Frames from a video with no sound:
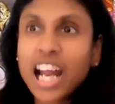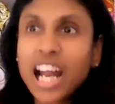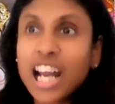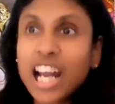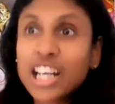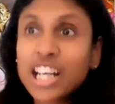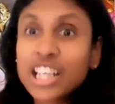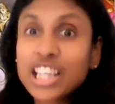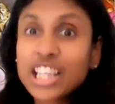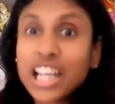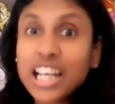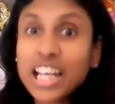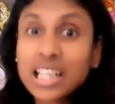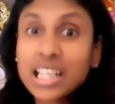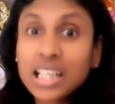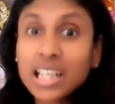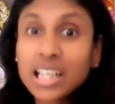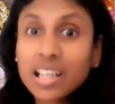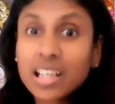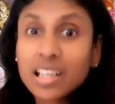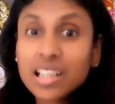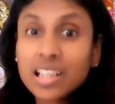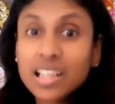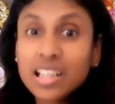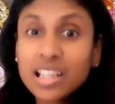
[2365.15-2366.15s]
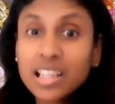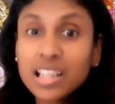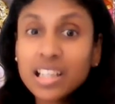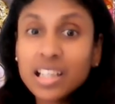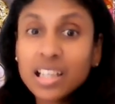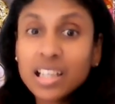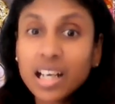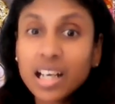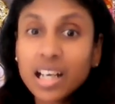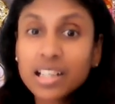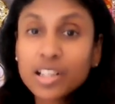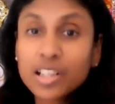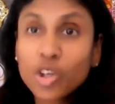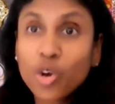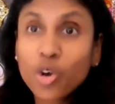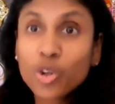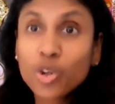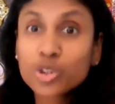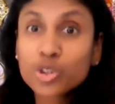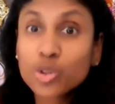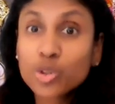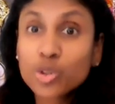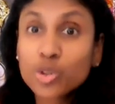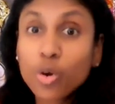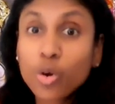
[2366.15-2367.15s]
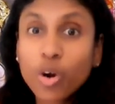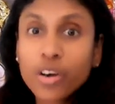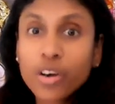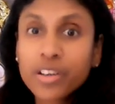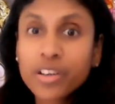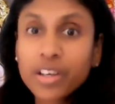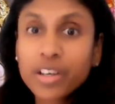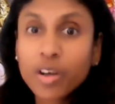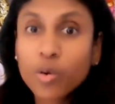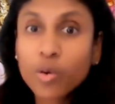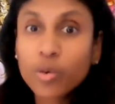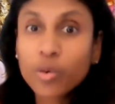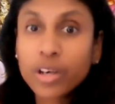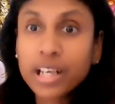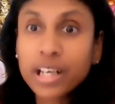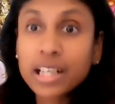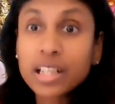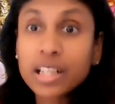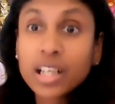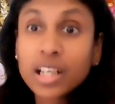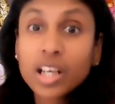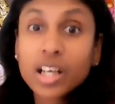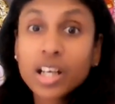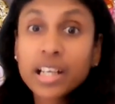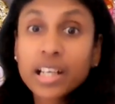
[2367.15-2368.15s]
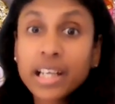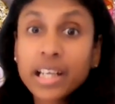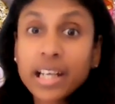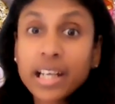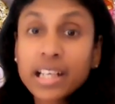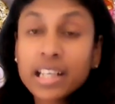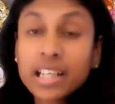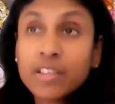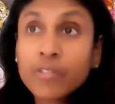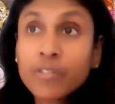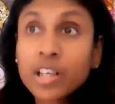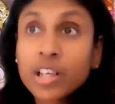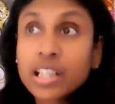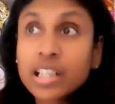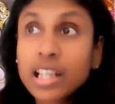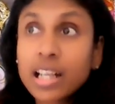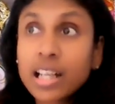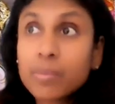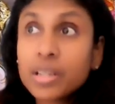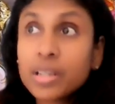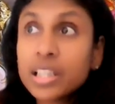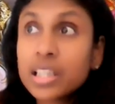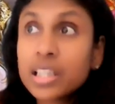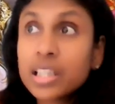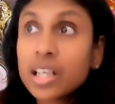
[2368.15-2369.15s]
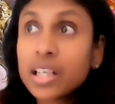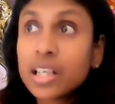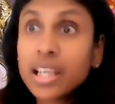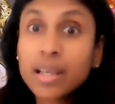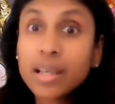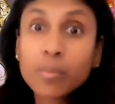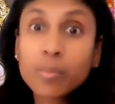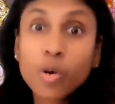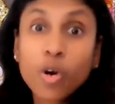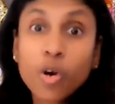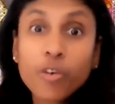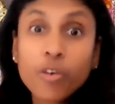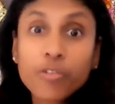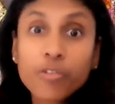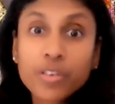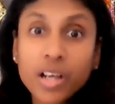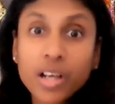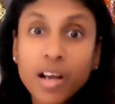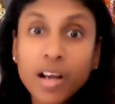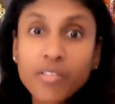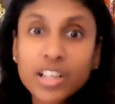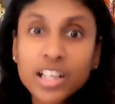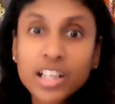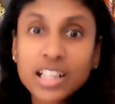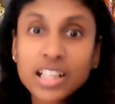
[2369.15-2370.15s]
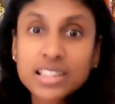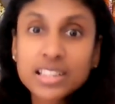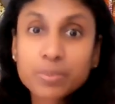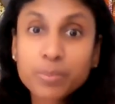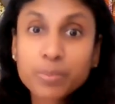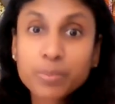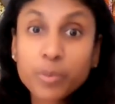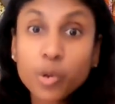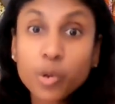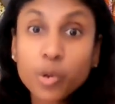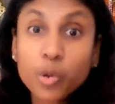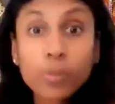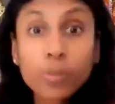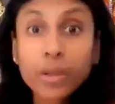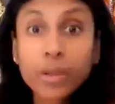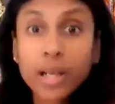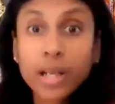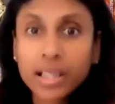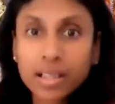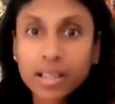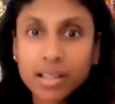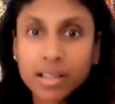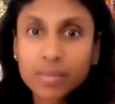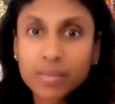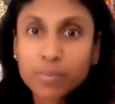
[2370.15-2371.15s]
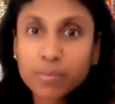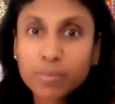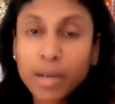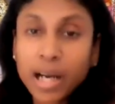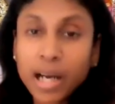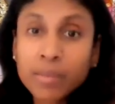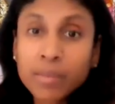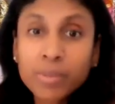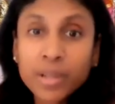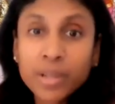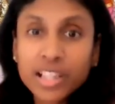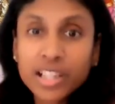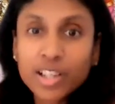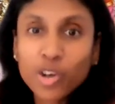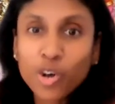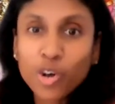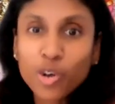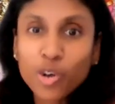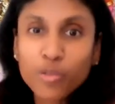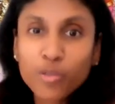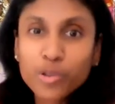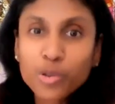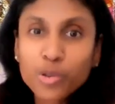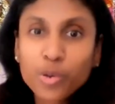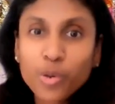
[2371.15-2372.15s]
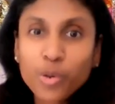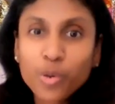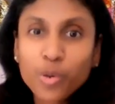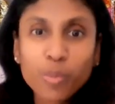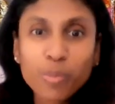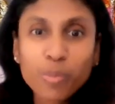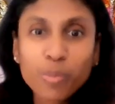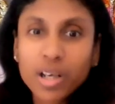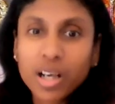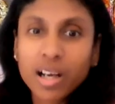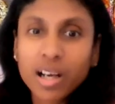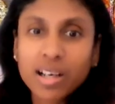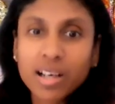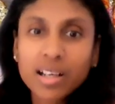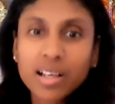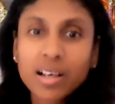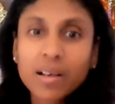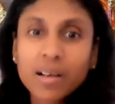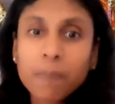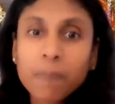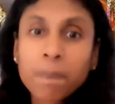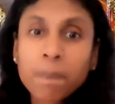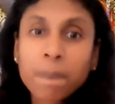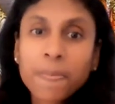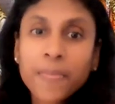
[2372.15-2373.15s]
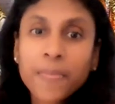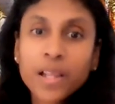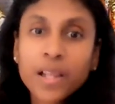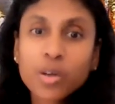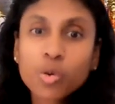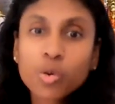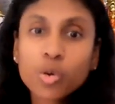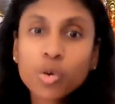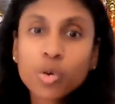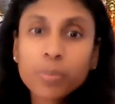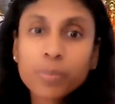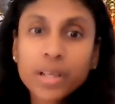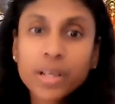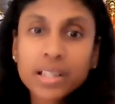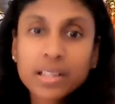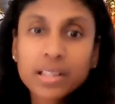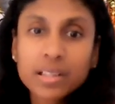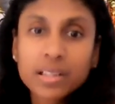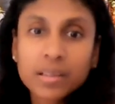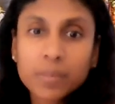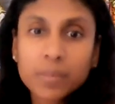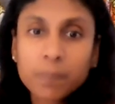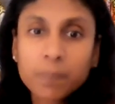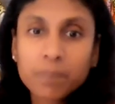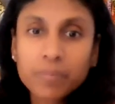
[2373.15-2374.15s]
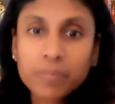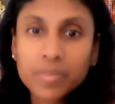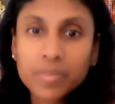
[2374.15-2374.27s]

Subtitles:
And then he had also gone now, right? Can anyone tell me the name of Ravana's good brother? Bad brother, all of you know Kumbhakarna. Good brother?